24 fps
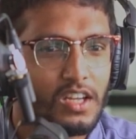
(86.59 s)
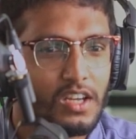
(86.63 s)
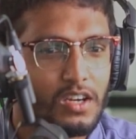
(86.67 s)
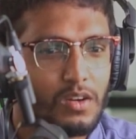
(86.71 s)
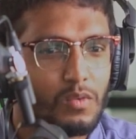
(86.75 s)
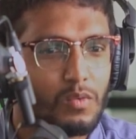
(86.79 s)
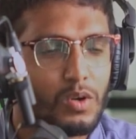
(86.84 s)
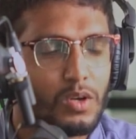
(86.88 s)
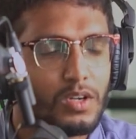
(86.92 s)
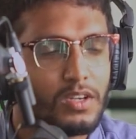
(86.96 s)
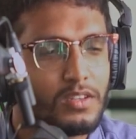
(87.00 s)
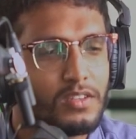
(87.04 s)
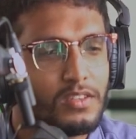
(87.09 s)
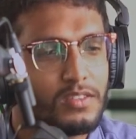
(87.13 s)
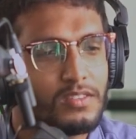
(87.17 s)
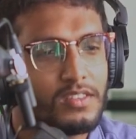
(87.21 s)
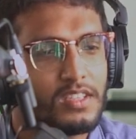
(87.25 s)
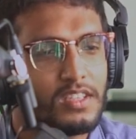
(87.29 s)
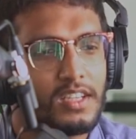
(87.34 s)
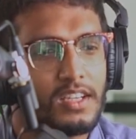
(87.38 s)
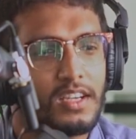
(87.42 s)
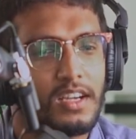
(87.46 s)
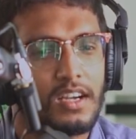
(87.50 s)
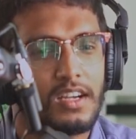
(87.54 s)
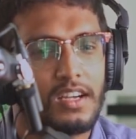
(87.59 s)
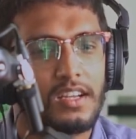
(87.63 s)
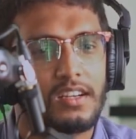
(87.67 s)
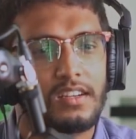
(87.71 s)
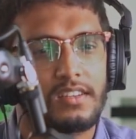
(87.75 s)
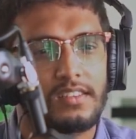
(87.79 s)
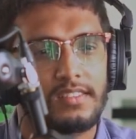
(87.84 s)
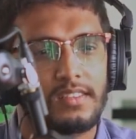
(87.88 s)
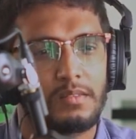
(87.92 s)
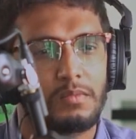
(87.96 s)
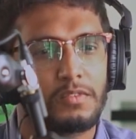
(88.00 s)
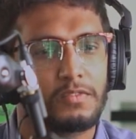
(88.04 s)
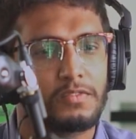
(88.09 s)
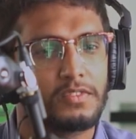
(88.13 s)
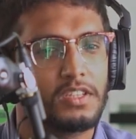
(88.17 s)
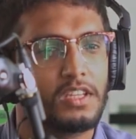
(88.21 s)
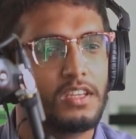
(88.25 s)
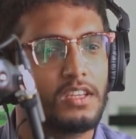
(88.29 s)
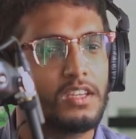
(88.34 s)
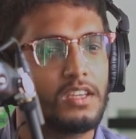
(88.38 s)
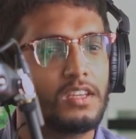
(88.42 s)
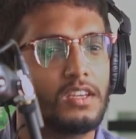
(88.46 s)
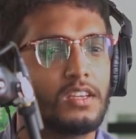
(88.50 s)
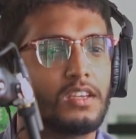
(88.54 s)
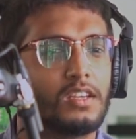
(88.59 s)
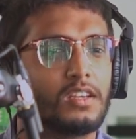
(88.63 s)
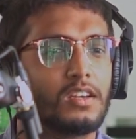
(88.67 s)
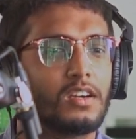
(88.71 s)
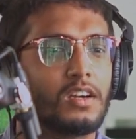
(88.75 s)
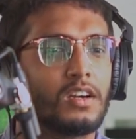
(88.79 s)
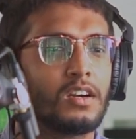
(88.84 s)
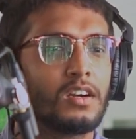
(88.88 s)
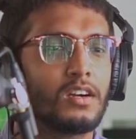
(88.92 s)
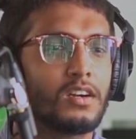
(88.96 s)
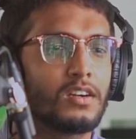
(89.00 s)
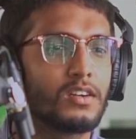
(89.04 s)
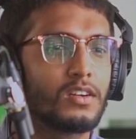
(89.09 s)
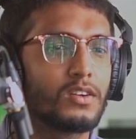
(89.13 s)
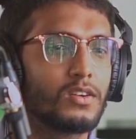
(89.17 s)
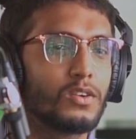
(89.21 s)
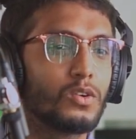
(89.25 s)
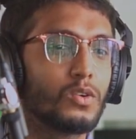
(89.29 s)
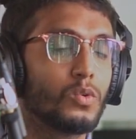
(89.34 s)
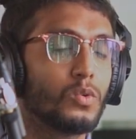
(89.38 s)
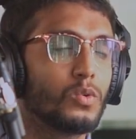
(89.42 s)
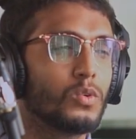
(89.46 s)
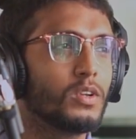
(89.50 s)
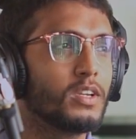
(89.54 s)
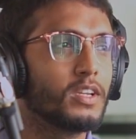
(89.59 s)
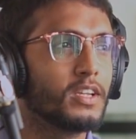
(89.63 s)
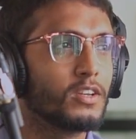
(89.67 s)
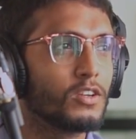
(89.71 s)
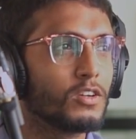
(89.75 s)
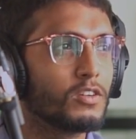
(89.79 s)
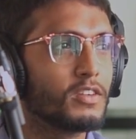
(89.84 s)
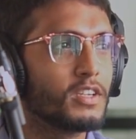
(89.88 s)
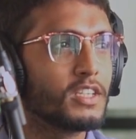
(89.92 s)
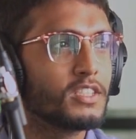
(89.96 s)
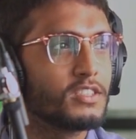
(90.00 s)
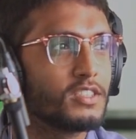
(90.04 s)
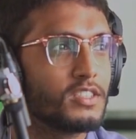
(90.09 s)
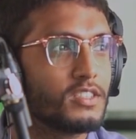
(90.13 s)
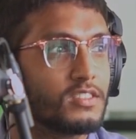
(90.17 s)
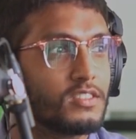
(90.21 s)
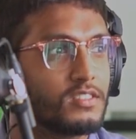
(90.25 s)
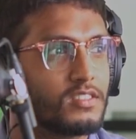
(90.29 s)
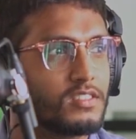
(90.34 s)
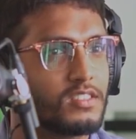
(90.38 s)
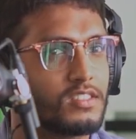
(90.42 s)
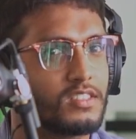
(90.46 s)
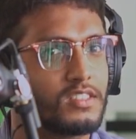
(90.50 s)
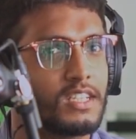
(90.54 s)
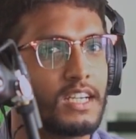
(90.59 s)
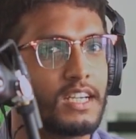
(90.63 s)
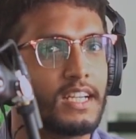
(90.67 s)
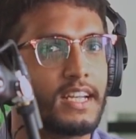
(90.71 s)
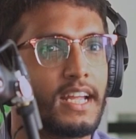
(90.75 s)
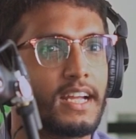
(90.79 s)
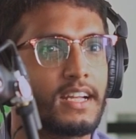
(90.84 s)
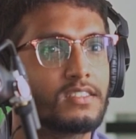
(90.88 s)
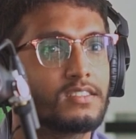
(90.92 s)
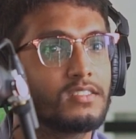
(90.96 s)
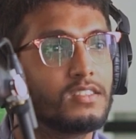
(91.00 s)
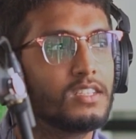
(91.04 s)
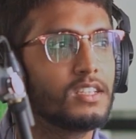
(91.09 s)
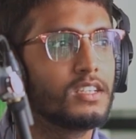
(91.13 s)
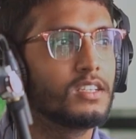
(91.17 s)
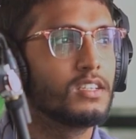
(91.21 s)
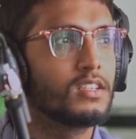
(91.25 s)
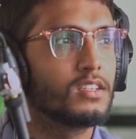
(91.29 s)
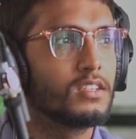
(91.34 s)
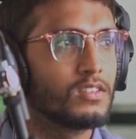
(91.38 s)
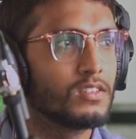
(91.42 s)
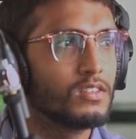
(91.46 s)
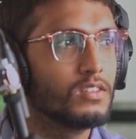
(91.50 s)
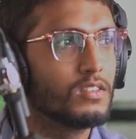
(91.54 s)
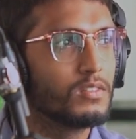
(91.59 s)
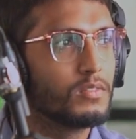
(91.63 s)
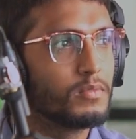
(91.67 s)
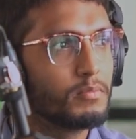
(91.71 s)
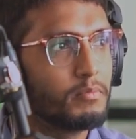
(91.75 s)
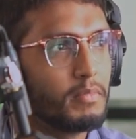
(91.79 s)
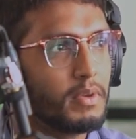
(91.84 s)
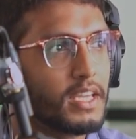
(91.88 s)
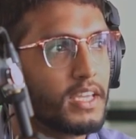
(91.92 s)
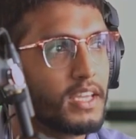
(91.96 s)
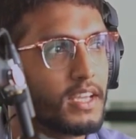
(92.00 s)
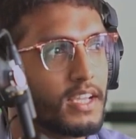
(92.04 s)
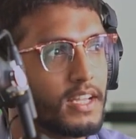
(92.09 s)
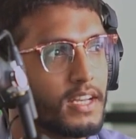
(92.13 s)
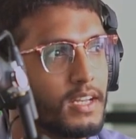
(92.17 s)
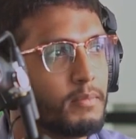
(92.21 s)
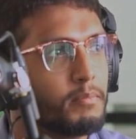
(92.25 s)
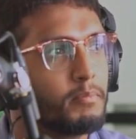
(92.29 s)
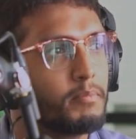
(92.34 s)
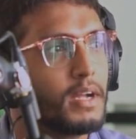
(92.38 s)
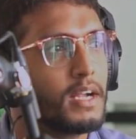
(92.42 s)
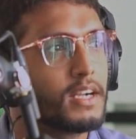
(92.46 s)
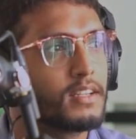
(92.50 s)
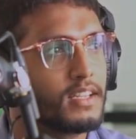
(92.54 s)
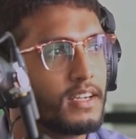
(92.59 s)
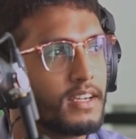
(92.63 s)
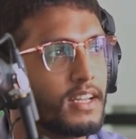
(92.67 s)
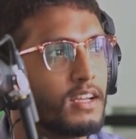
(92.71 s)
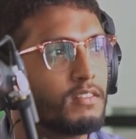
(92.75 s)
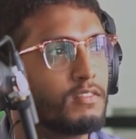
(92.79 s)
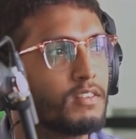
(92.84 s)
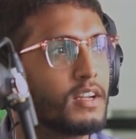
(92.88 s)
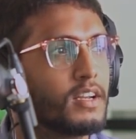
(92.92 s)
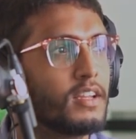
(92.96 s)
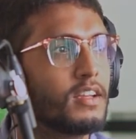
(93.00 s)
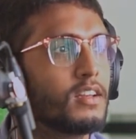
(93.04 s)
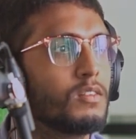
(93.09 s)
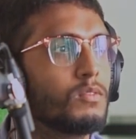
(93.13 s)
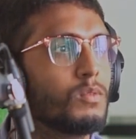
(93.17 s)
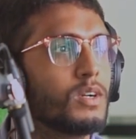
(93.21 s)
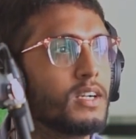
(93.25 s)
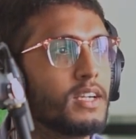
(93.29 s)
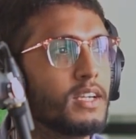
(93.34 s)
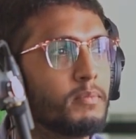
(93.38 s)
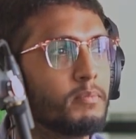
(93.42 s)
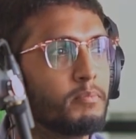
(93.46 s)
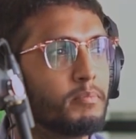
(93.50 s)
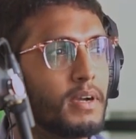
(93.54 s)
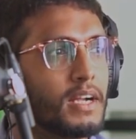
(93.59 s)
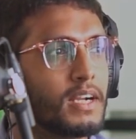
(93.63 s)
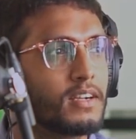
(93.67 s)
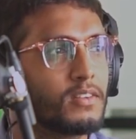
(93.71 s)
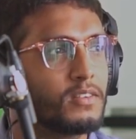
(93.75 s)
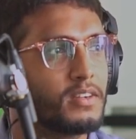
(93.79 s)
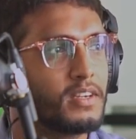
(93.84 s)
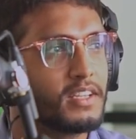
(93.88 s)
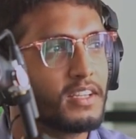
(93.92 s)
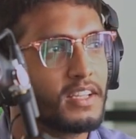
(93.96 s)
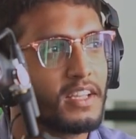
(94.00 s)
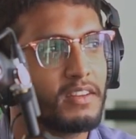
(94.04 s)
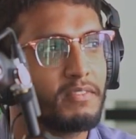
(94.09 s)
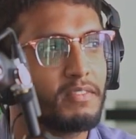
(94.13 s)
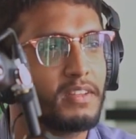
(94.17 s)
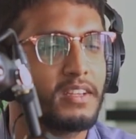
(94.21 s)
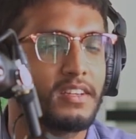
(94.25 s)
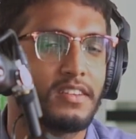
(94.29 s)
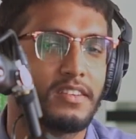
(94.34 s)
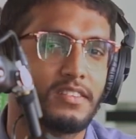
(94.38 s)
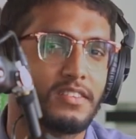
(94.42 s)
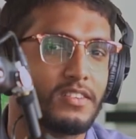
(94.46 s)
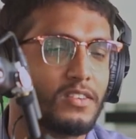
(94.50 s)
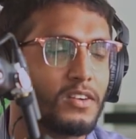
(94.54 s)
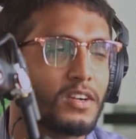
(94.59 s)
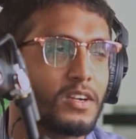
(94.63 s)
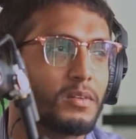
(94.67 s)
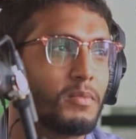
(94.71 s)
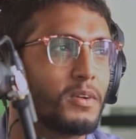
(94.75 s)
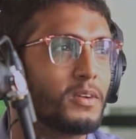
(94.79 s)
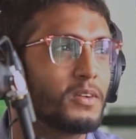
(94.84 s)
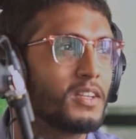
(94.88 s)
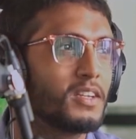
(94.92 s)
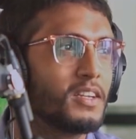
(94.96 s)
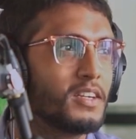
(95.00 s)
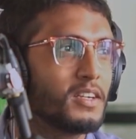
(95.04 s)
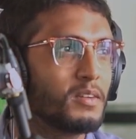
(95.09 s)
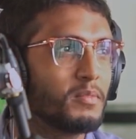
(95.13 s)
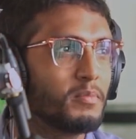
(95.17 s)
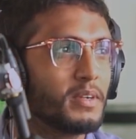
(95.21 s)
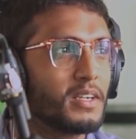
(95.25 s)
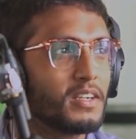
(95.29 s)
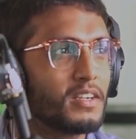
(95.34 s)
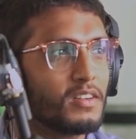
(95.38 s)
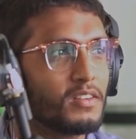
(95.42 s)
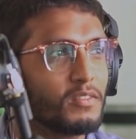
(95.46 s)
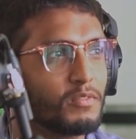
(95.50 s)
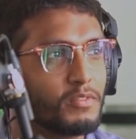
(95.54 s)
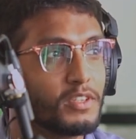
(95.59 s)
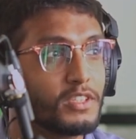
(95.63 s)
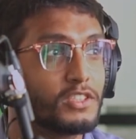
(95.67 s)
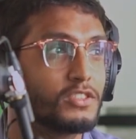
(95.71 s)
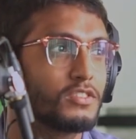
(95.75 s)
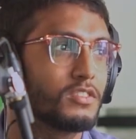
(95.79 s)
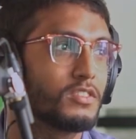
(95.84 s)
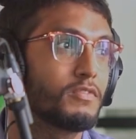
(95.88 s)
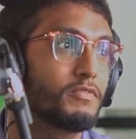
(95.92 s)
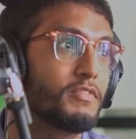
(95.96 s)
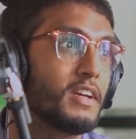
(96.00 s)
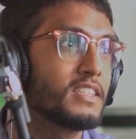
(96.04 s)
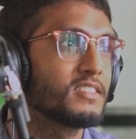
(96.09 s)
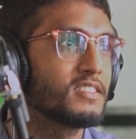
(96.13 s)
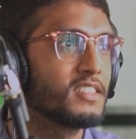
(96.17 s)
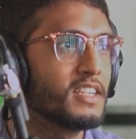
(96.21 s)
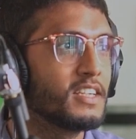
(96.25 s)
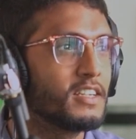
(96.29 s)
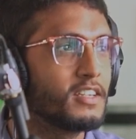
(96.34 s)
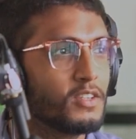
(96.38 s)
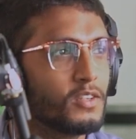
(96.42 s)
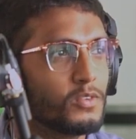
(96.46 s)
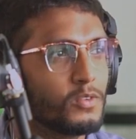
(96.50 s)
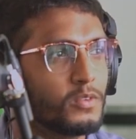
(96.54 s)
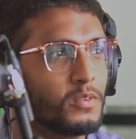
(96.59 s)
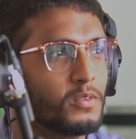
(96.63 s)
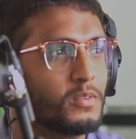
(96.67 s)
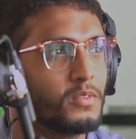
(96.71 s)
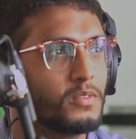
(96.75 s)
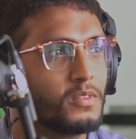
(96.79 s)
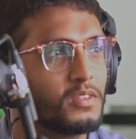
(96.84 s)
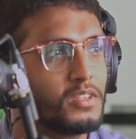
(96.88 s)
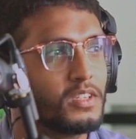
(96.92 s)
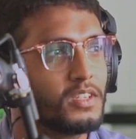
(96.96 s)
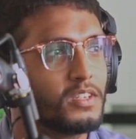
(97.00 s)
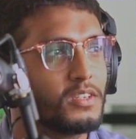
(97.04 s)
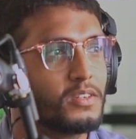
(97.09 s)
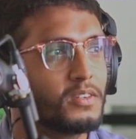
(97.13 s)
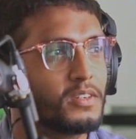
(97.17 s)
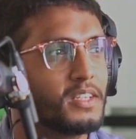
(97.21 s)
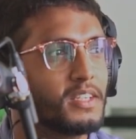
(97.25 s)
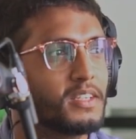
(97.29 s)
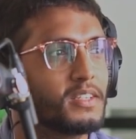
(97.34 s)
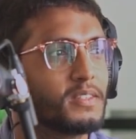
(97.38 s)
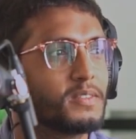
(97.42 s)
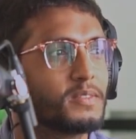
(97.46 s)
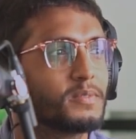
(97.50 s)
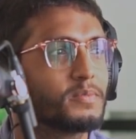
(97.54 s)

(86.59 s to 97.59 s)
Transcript: What do you think are some of the uh, cool innovations that are actually, you know, making an impact, that have a real world impact today? Can we talk about a little bit, which fascinate you today?